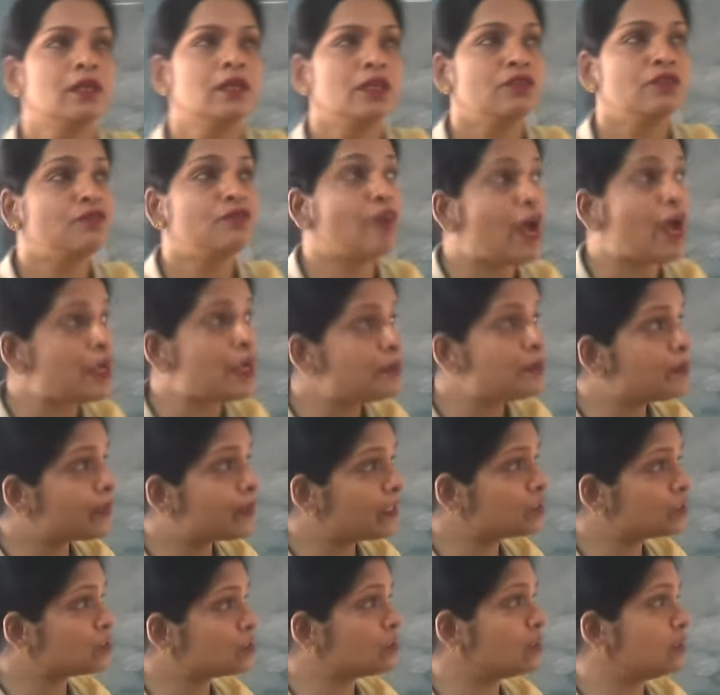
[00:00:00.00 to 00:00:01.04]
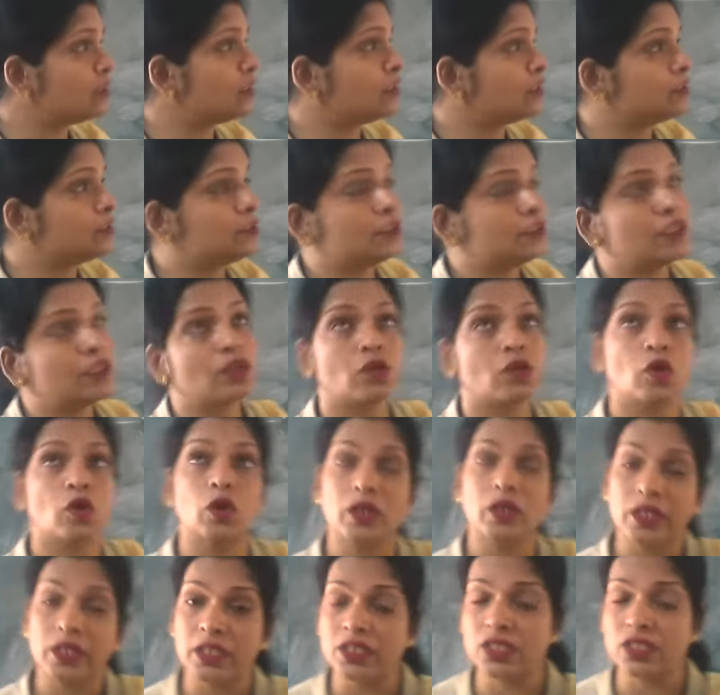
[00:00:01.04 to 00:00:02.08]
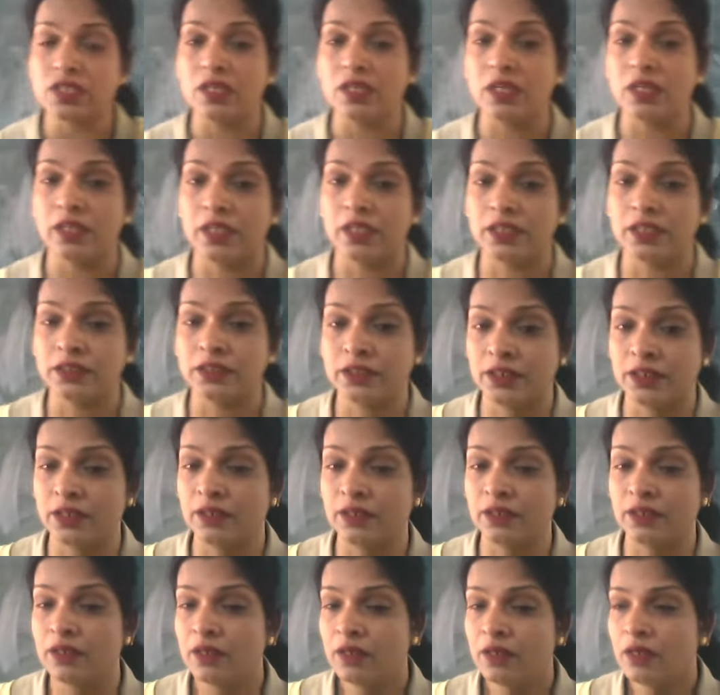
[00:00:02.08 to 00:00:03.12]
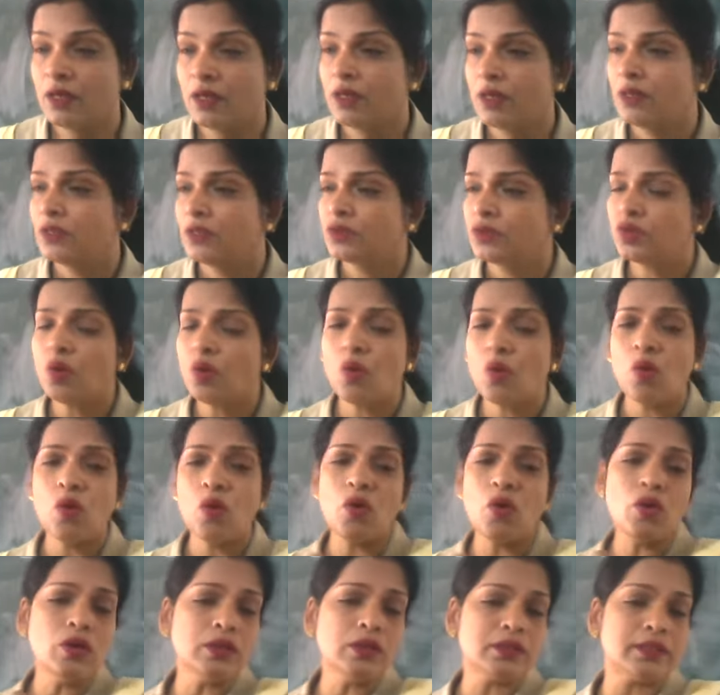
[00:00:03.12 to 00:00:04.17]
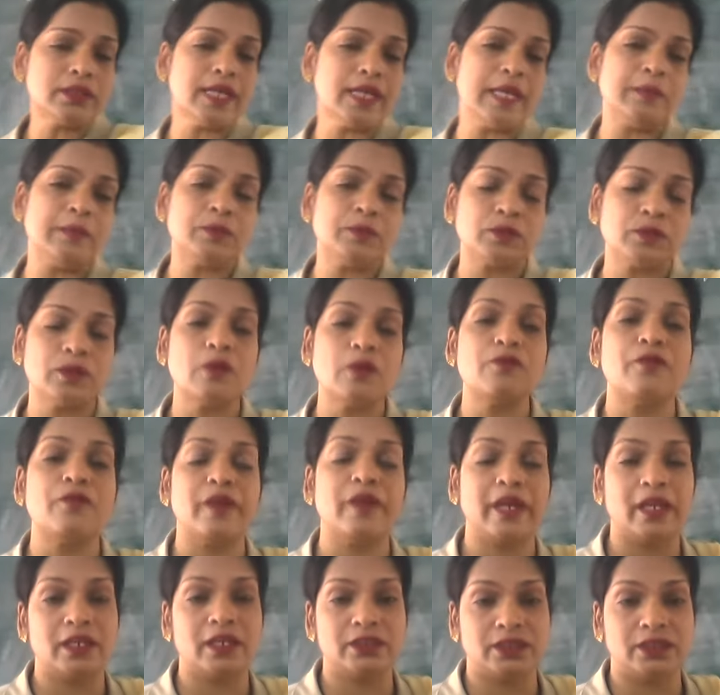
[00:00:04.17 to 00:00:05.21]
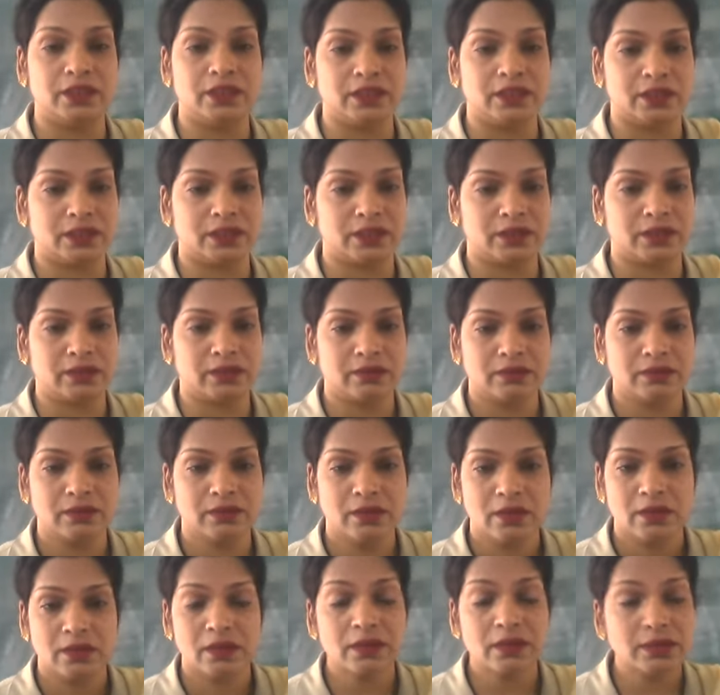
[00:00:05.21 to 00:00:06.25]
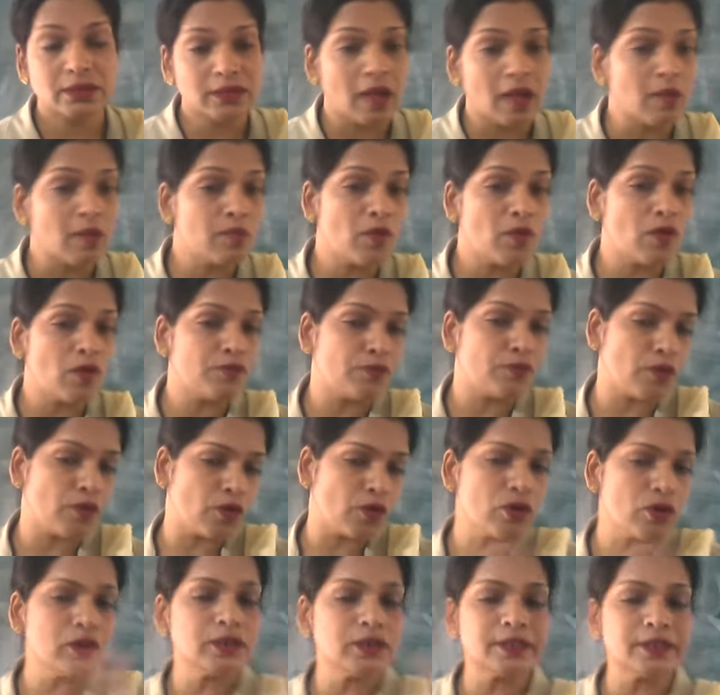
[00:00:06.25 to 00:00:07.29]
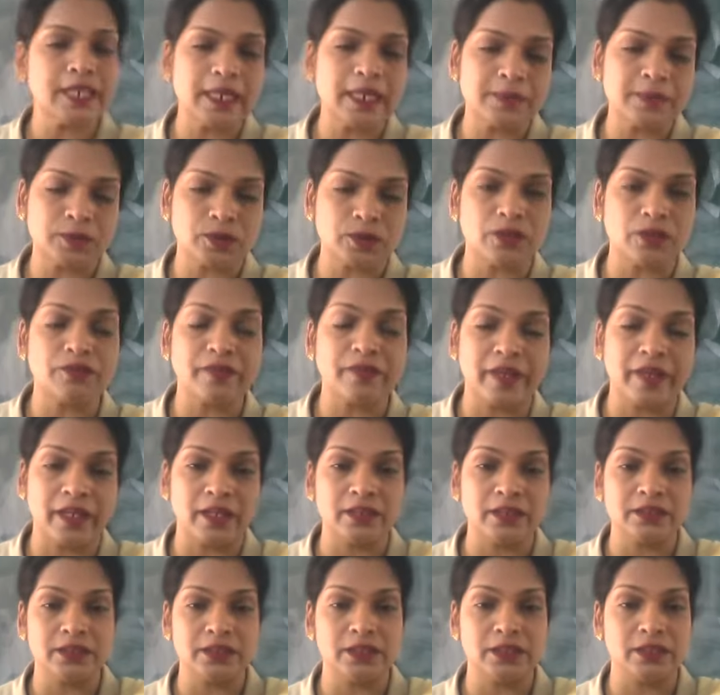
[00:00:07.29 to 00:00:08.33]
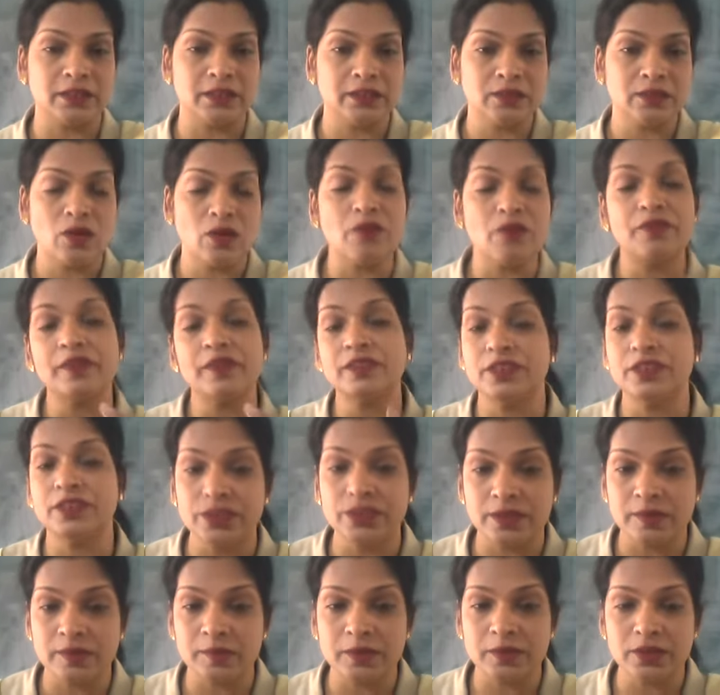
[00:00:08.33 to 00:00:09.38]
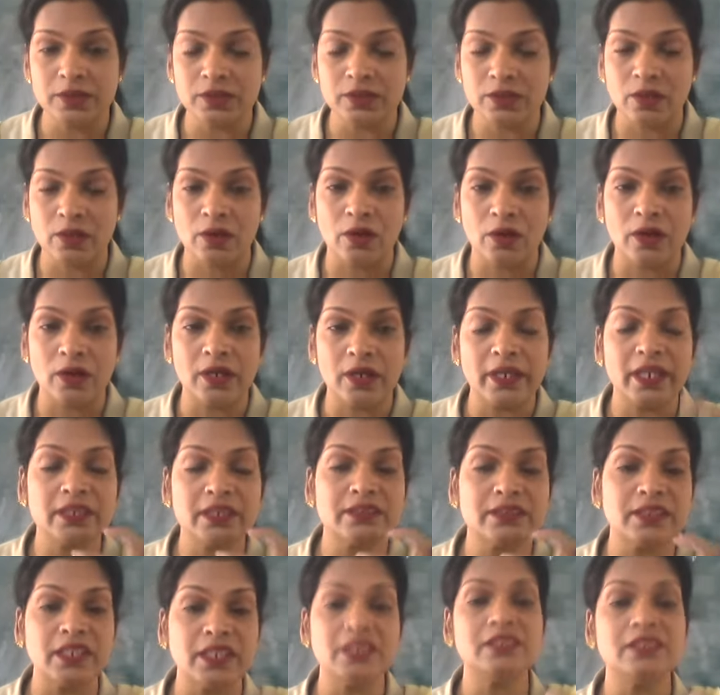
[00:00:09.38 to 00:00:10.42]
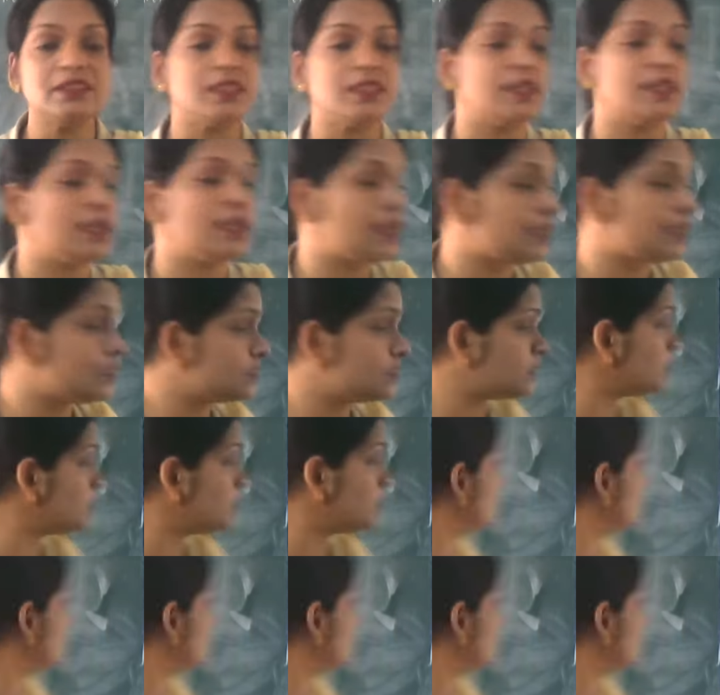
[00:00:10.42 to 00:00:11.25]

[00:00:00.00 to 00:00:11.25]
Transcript: vibrational energy, rotational energy. So all types of energies, the sum of all types of energy of a system is called its internal energy.